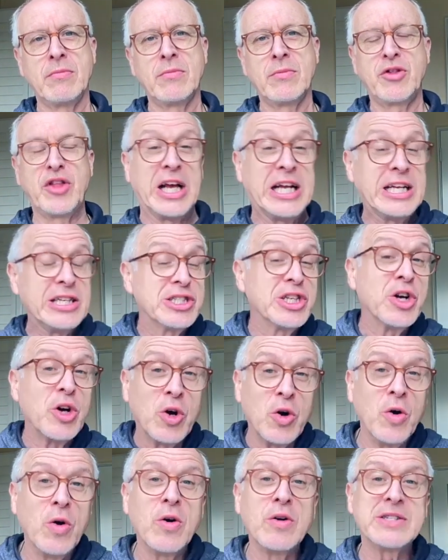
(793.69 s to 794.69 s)
Things that
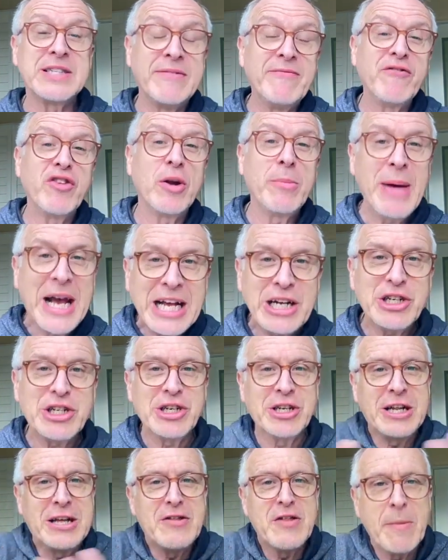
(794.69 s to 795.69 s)
cause
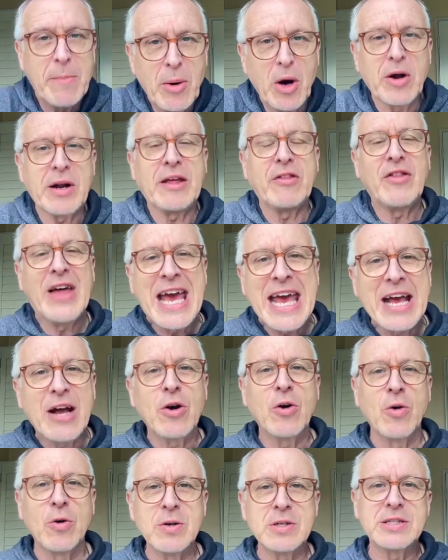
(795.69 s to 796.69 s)
inflammation in the body, they
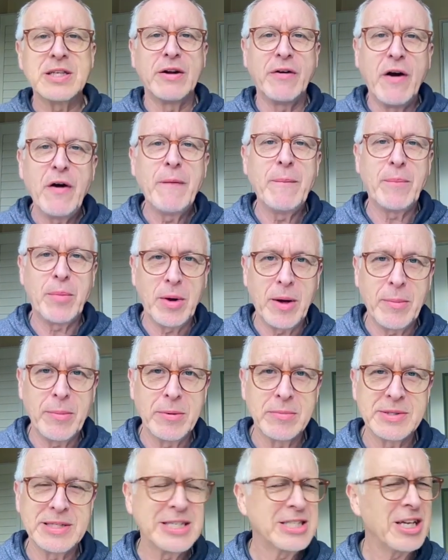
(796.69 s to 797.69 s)
cause their own
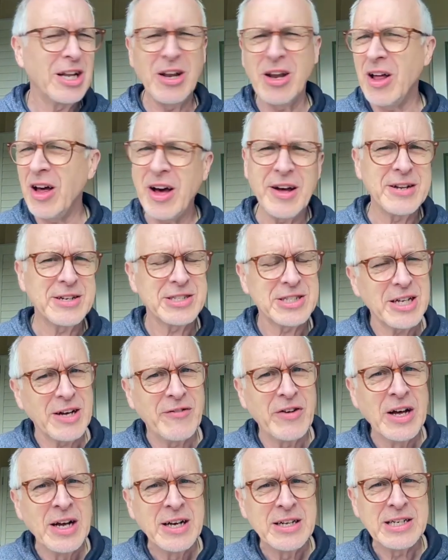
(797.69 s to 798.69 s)
problems. There's a lot of
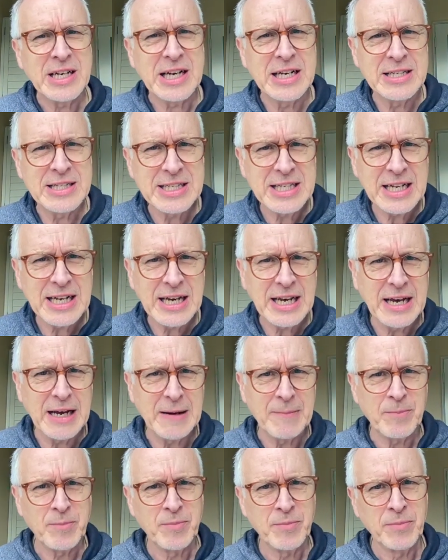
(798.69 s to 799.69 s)
stuff to consider
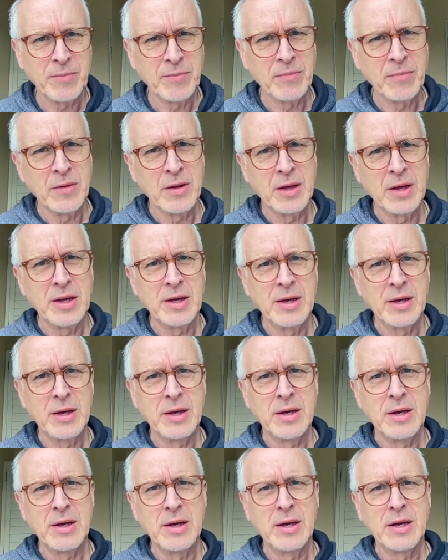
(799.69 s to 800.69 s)
here.
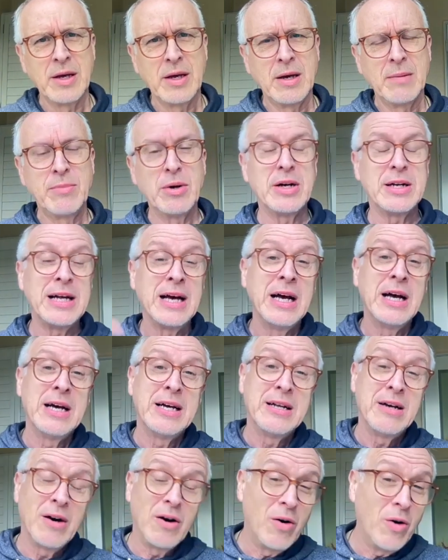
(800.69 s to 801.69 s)
But
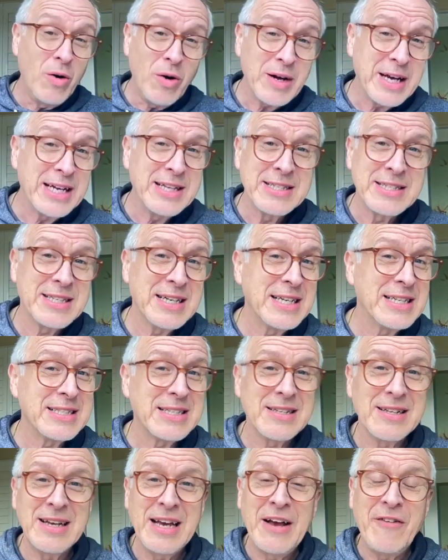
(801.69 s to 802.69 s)
Hawkins
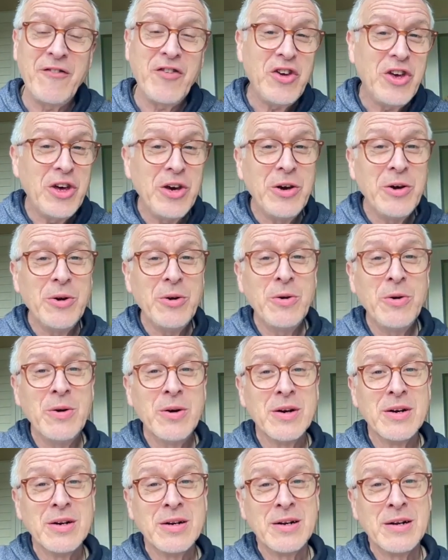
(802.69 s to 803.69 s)
says, if
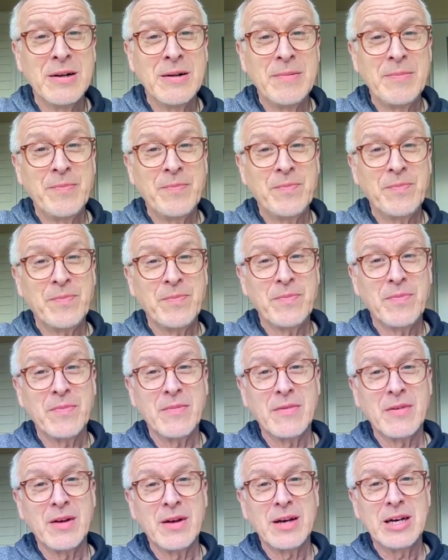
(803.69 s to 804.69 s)
you
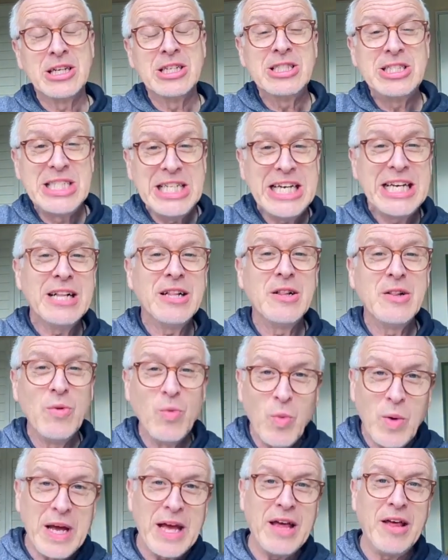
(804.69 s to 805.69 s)
can deal
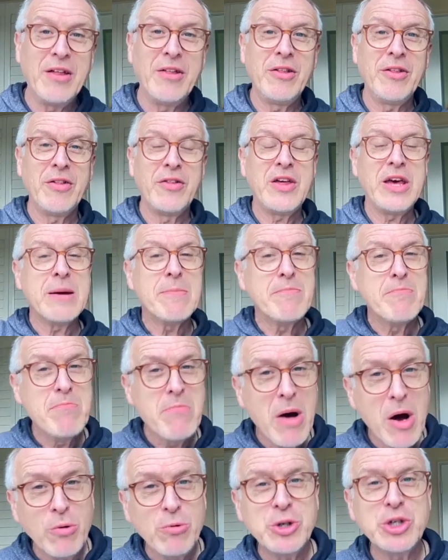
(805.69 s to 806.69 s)
with the
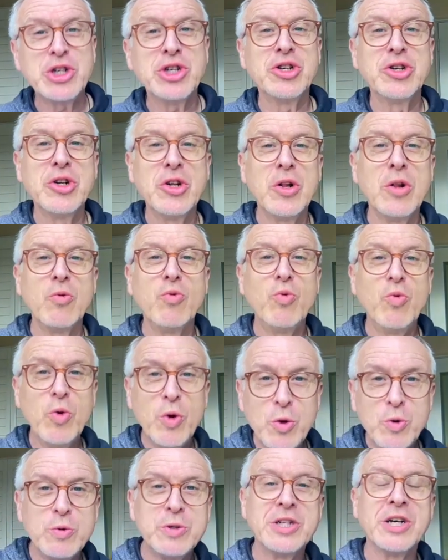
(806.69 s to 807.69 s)
emotional
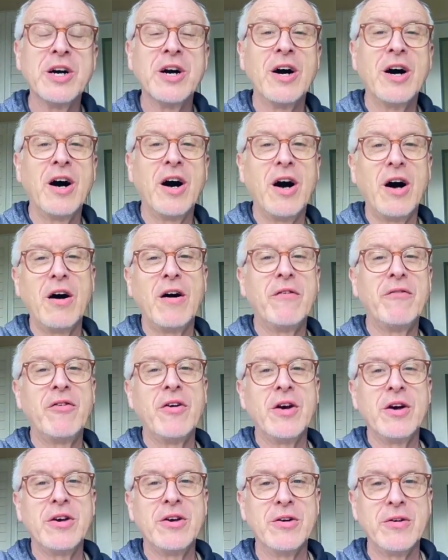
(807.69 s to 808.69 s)
root of
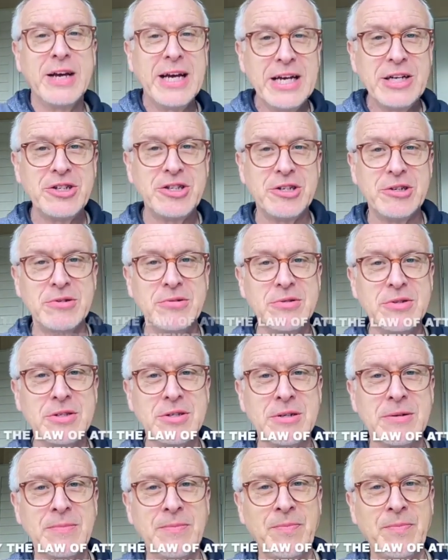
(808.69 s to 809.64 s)
your issues,